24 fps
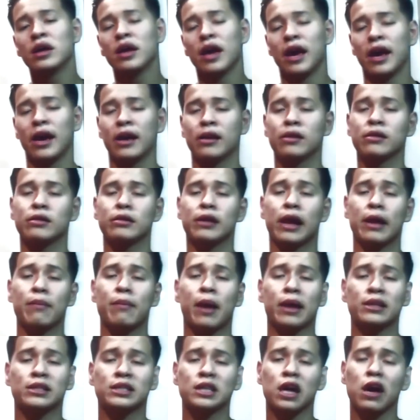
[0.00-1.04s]
And like
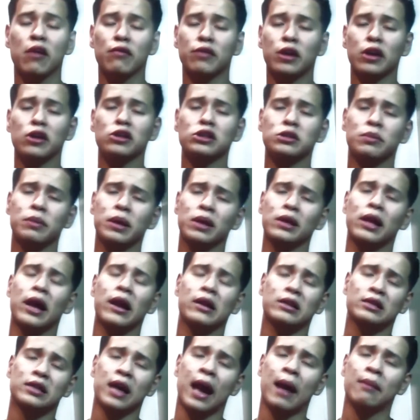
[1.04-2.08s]
myself, there used to be a
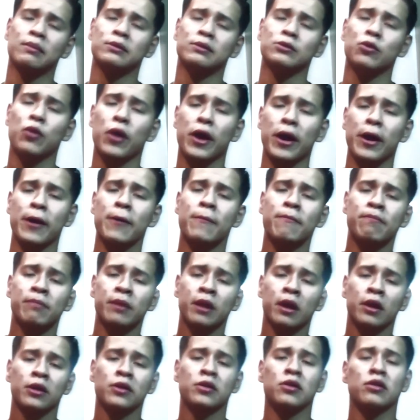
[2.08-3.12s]
lot of times where,
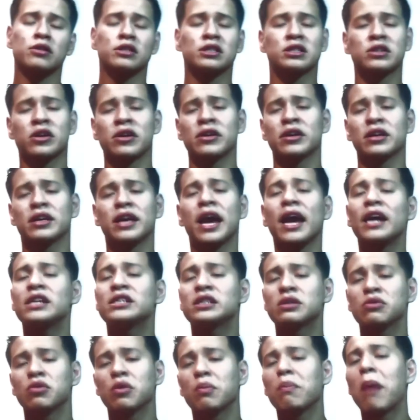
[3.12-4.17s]
you know, a certain
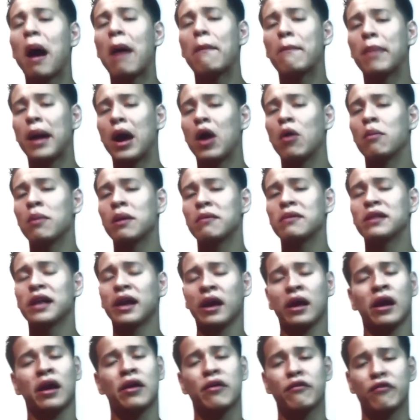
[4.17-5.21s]
occasion would pop out, maybe like
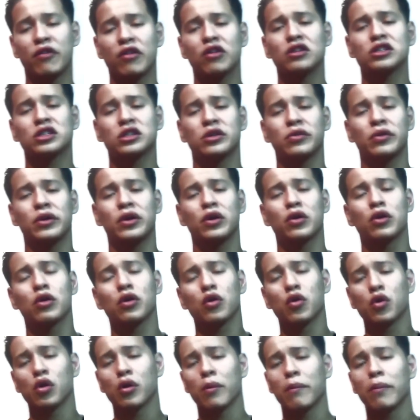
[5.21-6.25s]
an anniversary
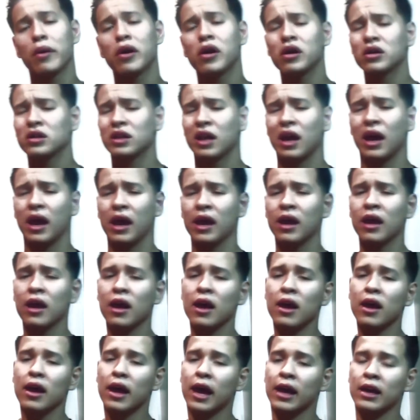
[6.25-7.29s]
or a birthday.
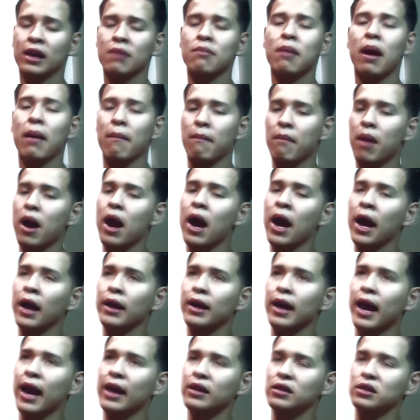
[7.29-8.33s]
And in my
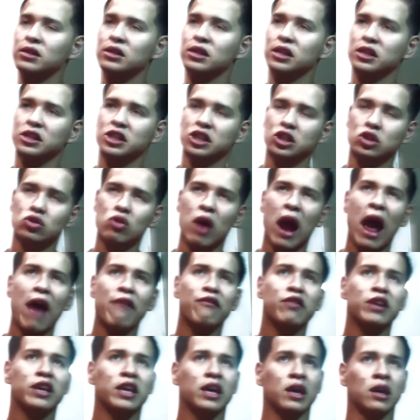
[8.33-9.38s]
mind, I had this
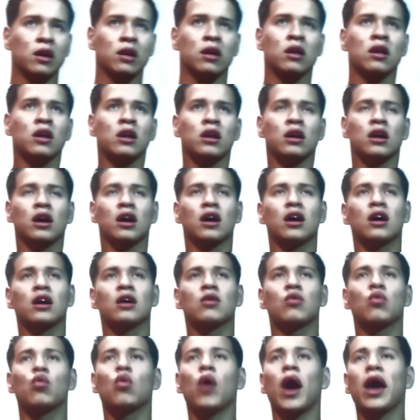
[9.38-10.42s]
extravagant
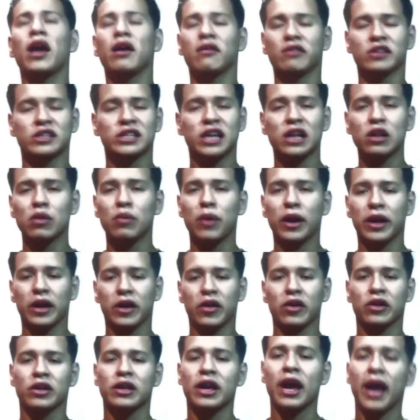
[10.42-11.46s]
way of celebrating
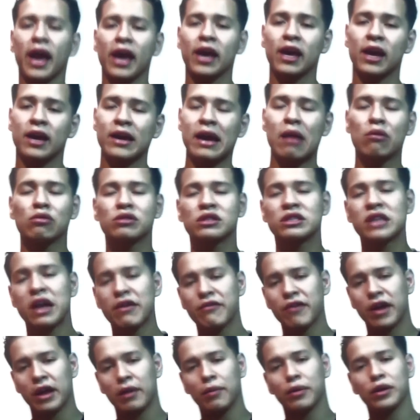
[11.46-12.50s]
her day and I was
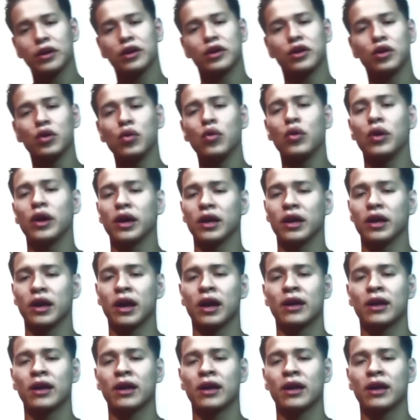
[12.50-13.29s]
never able to do it.